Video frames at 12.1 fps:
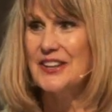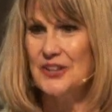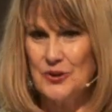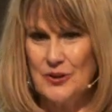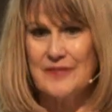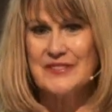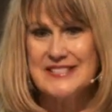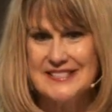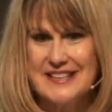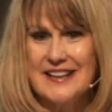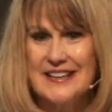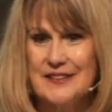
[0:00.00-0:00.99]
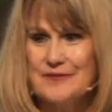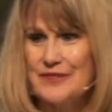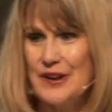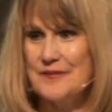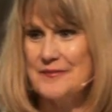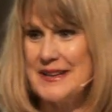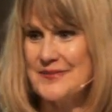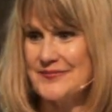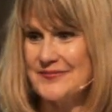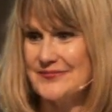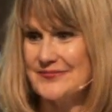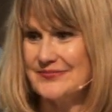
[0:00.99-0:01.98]
Whoever's standing in front of me.
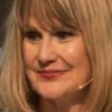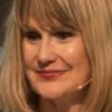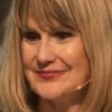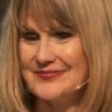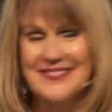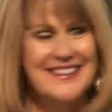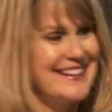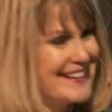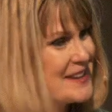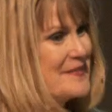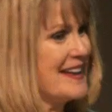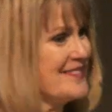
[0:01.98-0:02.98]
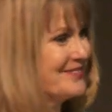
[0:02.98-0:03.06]
Amen?